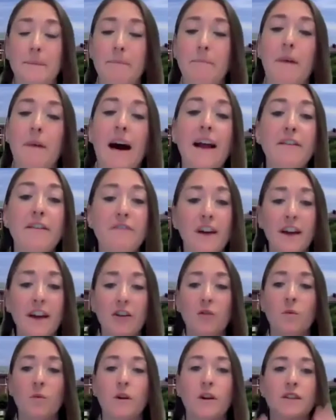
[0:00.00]
my
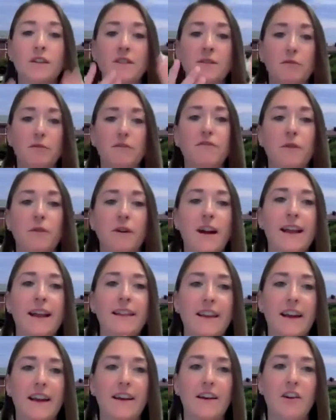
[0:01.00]
final words before I
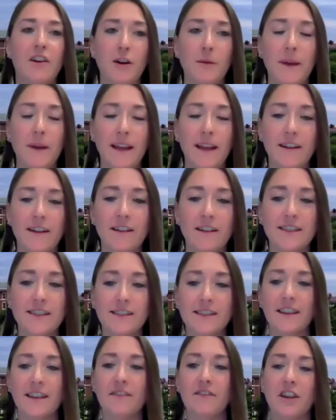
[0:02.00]
let our
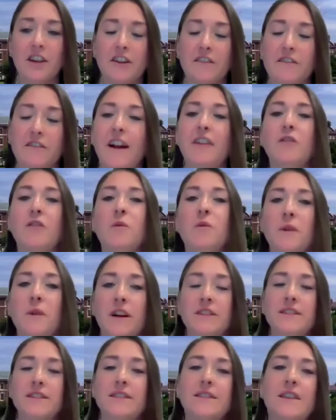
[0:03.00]
panelists give their final
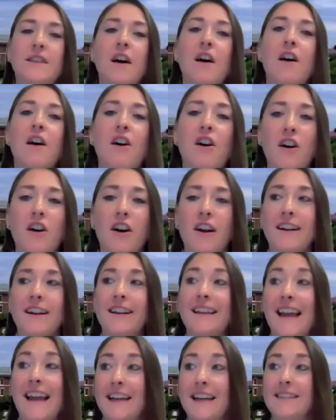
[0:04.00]
words are
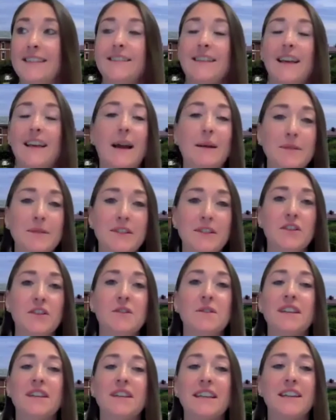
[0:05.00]
yes,
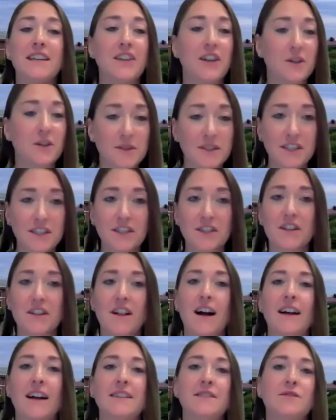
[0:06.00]
absolutely. Go to your
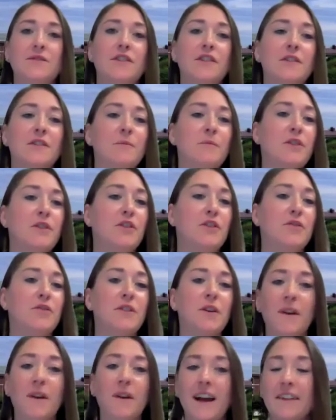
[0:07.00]
classroom. You
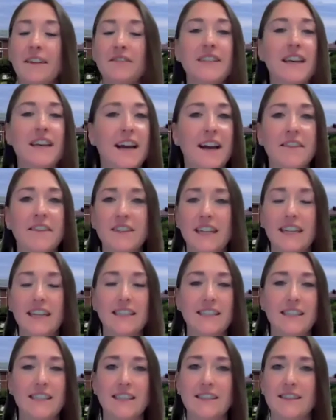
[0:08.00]
don't have to have an
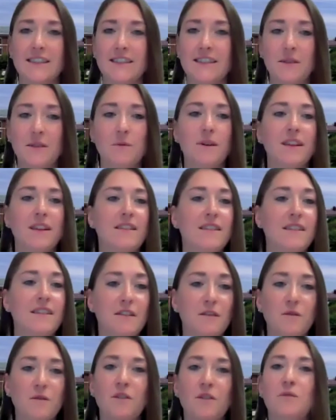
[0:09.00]
ATSD with
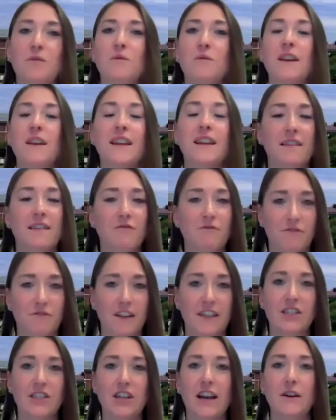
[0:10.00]
you. You can
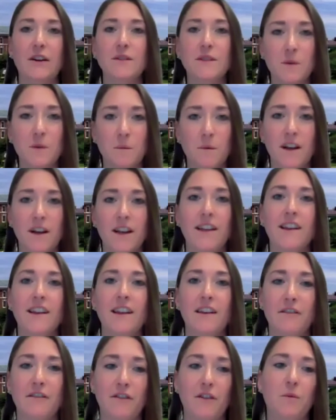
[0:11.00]
reach out to one
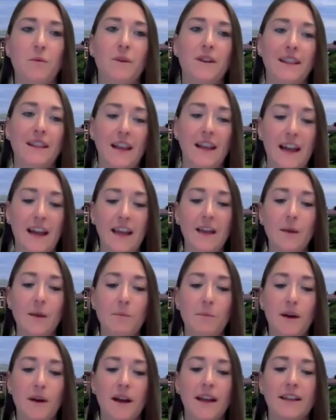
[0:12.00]
if you would like,
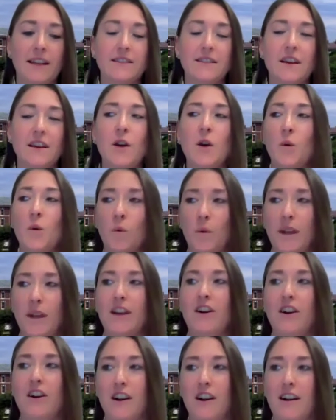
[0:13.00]
but we
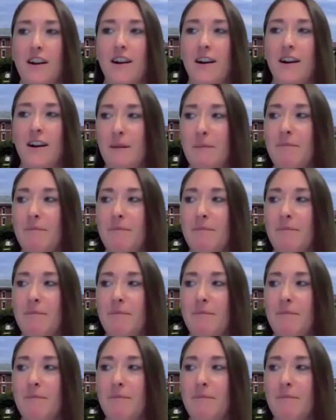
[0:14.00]
are,